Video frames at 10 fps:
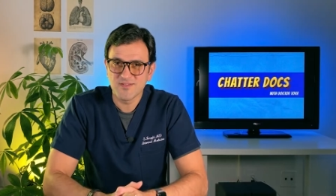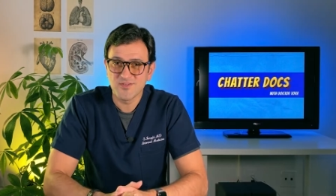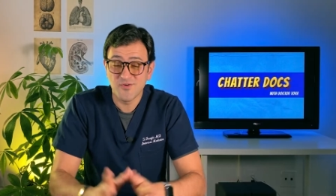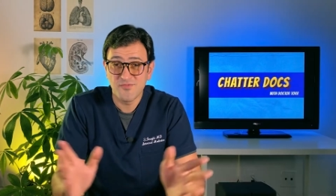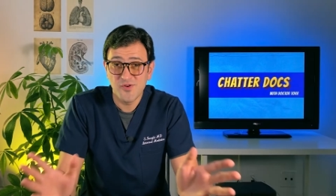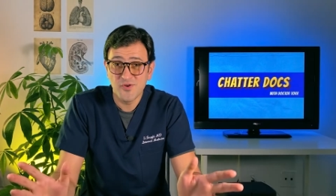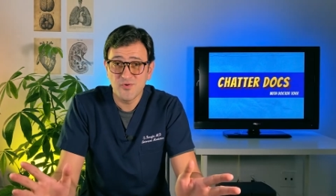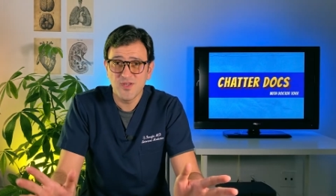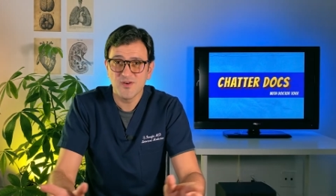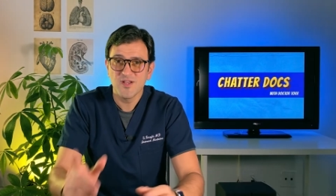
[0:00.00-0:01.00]
So if you're new
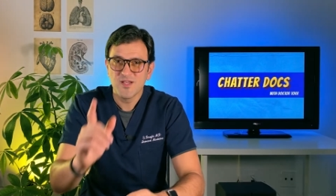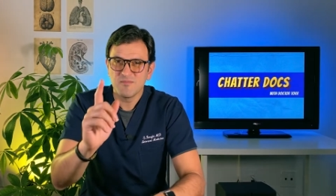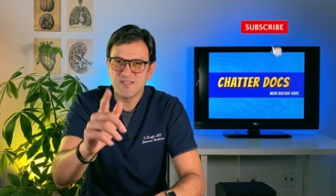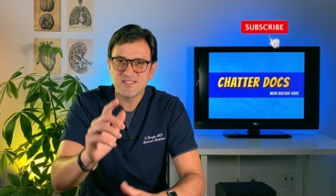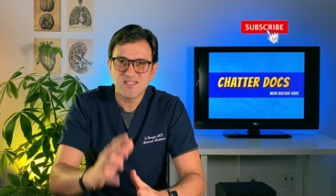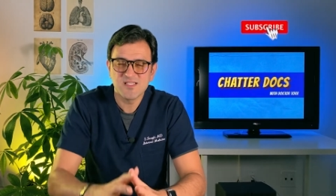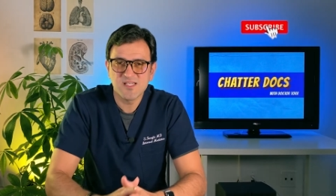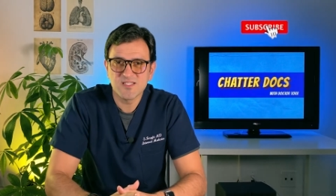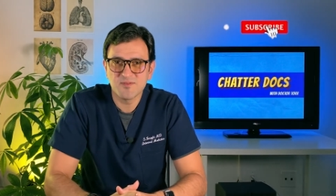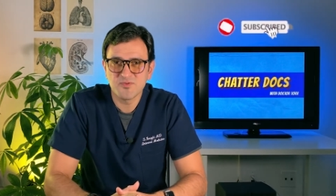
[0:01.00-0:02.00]
here, please
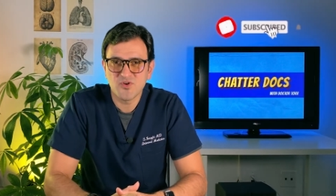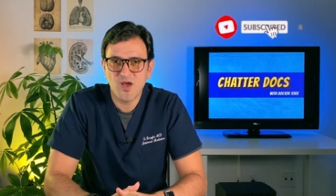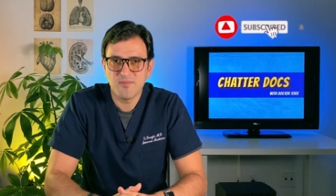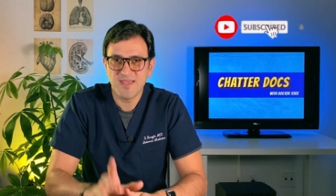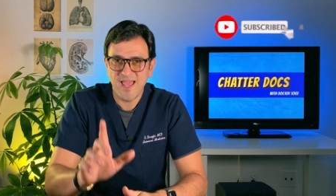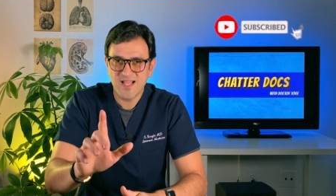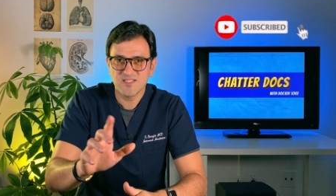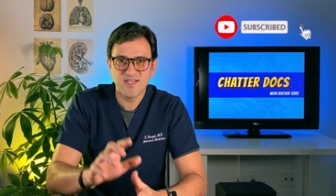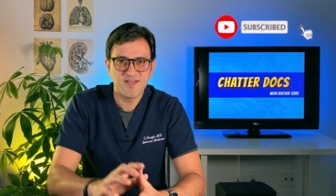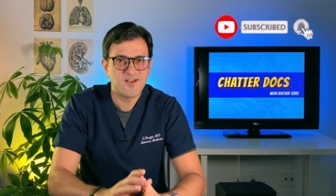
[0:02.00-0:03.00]
consider subscribing and
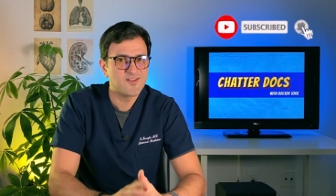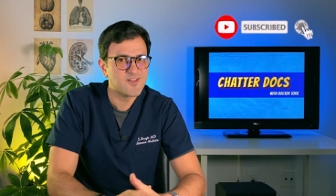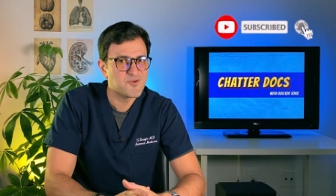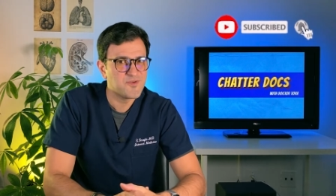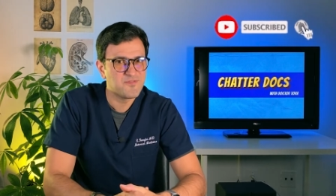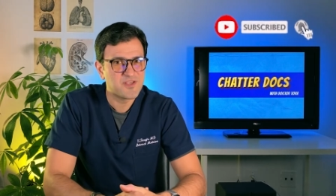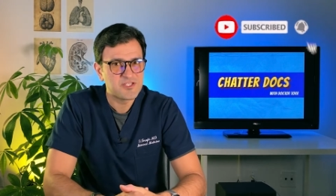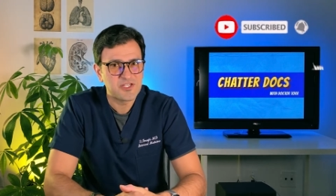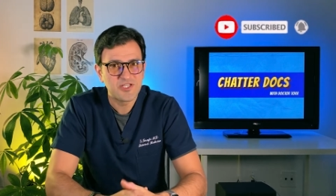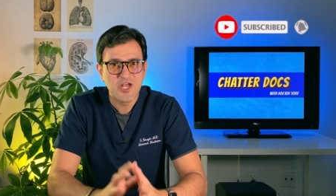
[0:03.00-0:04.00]
turning on the
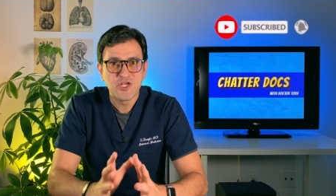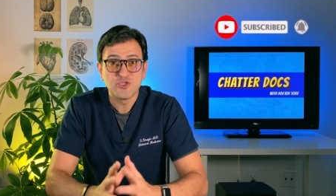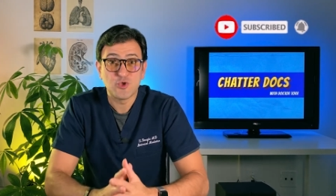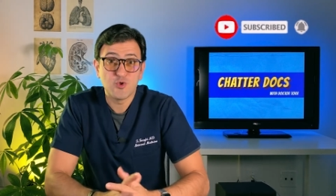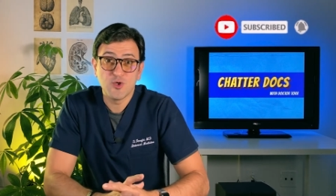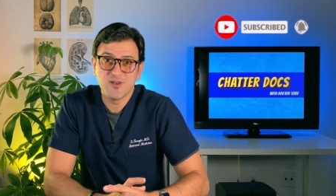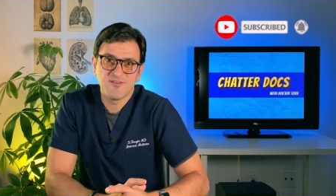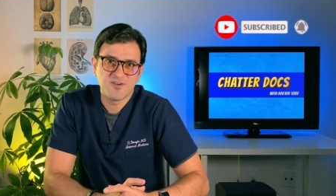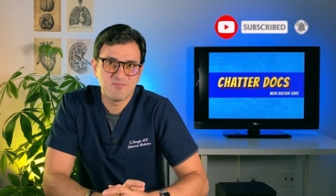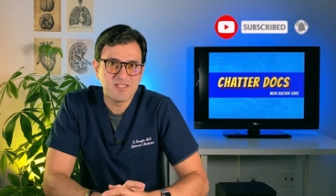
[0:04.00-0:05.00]
notification so you'll
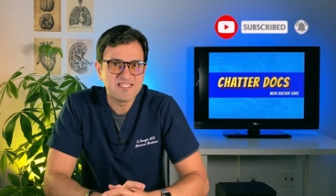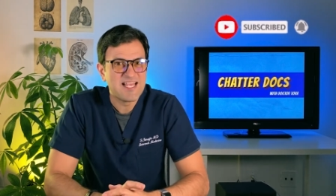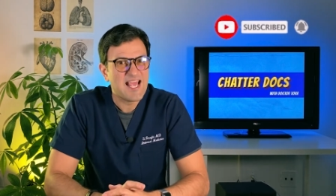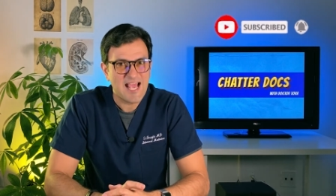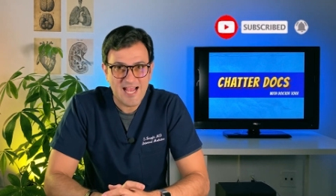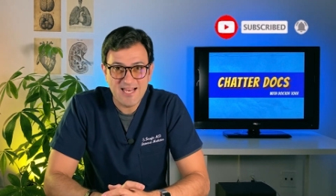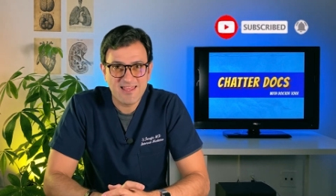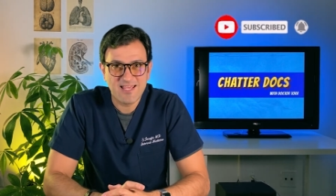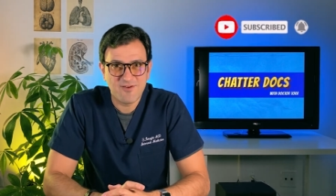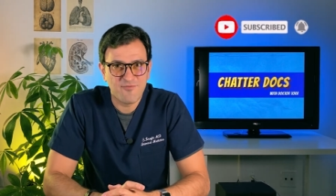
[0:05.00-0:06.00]
never miss
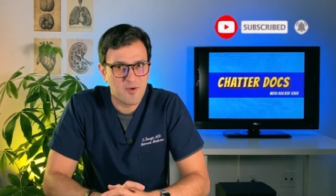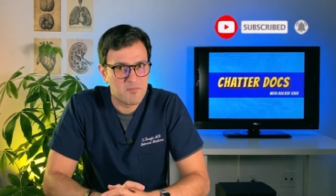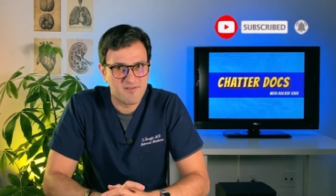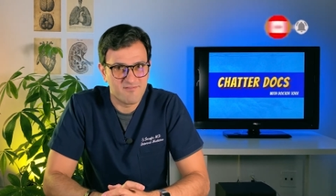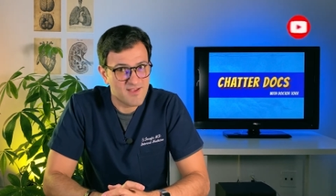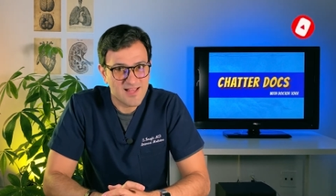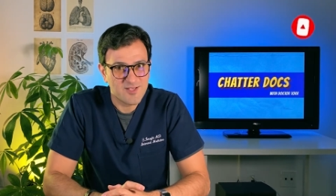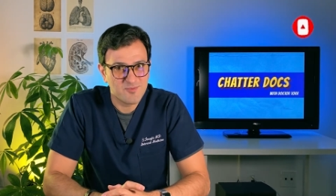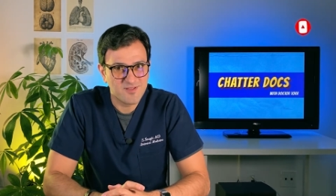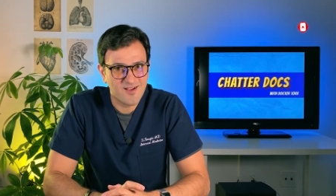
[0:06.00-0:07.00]
anything from my
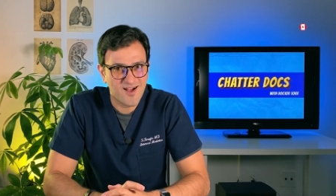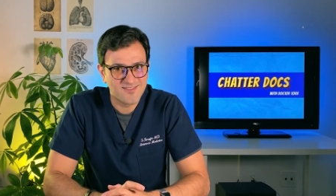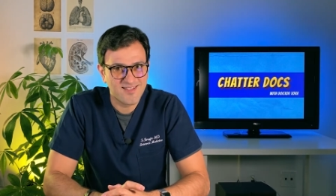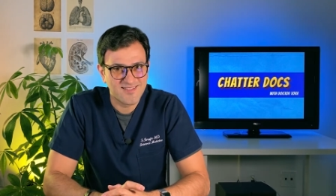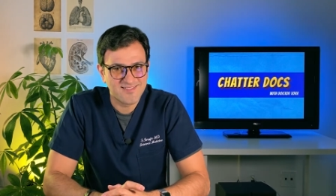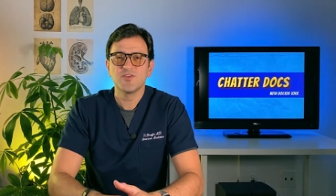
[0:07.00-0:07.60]
valuable content.